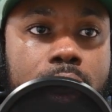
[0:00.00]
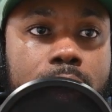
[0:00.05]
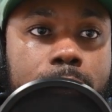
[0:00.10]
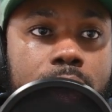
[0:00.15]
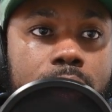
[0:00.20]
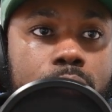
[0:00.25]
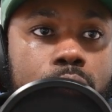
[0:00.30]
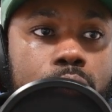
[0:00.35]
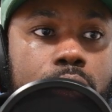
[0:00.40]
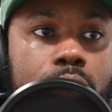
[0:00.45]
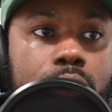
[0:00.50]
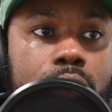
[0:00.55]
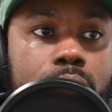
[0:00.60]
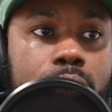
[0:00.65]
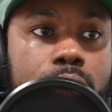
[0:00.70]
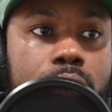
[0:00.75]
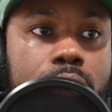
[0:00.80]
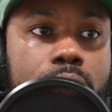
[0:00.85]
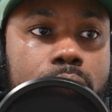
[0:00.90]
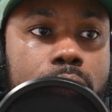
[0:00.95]
I really,
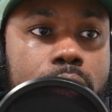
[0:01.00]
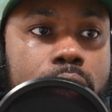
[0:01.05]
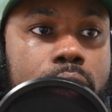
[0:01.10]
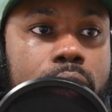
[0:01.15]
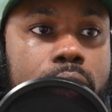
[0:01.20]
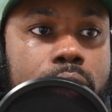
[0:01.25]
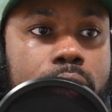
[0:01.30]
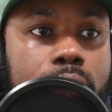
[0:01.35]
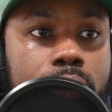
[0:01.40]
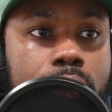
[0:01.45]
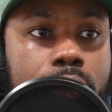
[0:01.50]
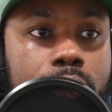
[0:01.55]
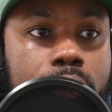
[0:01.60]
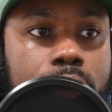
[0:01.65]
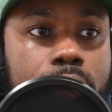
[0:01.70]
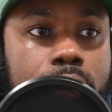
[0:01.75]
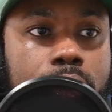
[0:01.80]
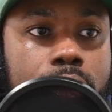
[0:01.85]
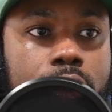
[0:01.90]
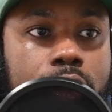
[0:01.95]
really, really
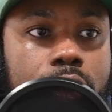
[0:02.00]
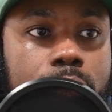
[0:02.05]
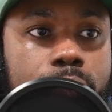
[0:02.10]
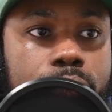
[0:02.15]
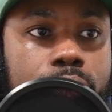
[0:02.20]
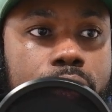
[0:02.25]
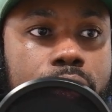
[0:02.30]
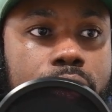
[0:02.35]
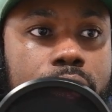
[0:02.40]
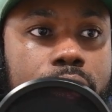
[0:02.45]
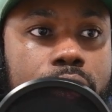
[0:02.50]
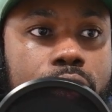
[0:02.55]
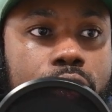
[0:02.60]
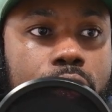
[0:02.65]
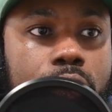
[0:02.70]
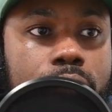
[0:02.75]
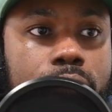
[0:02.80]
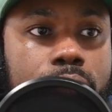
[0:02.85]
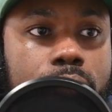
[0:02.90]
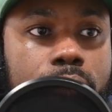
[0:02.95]
appreciate
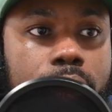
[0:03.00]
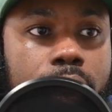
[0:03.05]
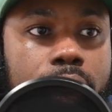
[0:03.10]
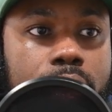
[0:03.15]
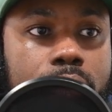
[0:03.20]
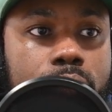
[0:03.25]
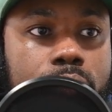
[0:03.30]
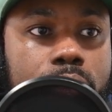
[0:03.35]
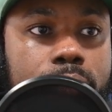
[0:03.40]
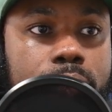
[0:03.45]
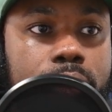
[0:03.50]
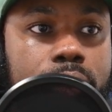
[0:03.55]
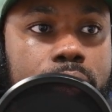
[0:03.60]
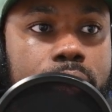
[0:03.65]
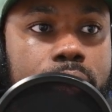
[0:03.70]
y'all for rocking with me.